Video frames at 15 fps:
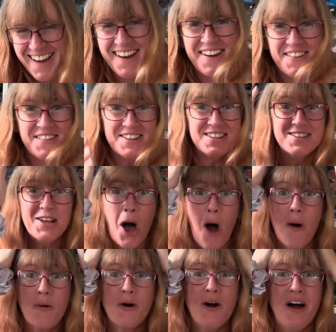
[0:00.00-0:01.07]
it was so
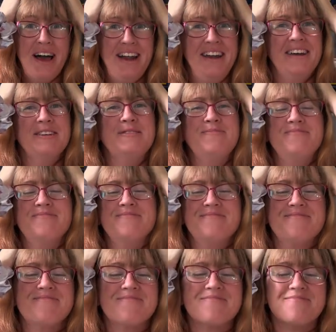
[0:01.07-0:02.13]
good.
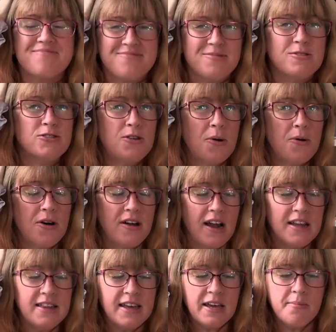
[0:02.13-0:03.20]
So good. I
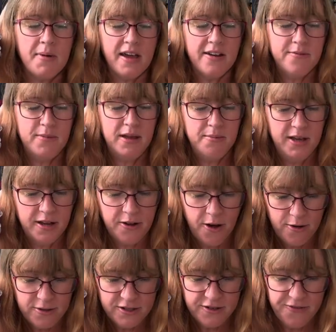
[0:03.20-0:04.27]
think it might have made me a
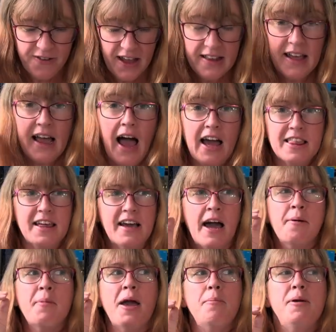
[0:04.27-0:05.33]
coaster fan. Like, I think I
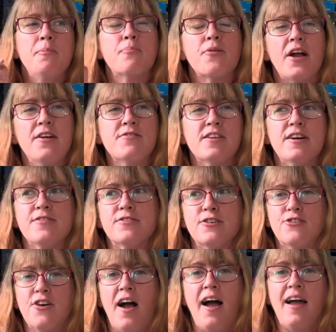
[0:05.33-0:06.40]
might be brave enough to
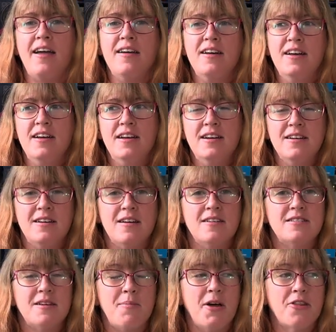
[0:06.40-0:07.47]
try
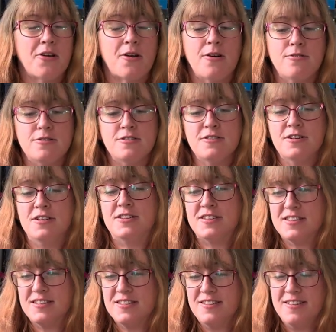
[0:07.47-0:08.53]
some other
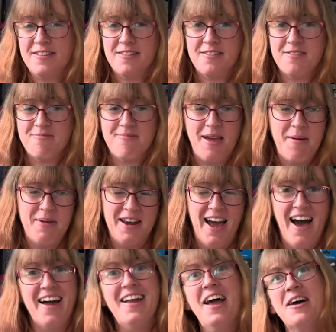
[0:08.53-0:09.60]
coasters. Maybe
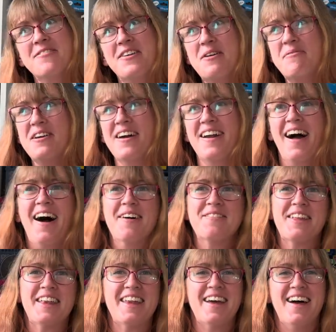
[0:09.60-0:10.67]
not,
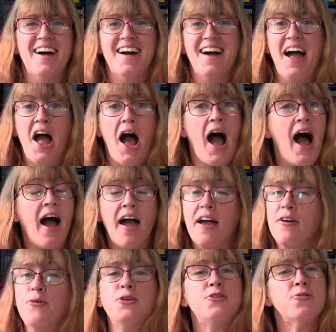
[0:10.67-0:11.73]
but I
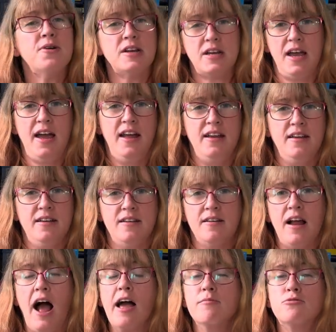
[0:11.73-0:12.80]
would do it again.
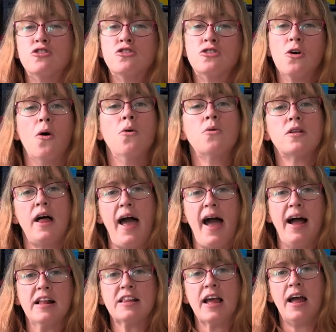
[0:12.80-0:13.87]
I'm so
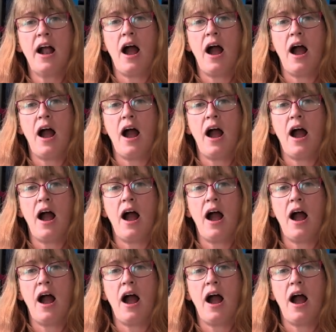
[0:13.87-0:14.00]
glad that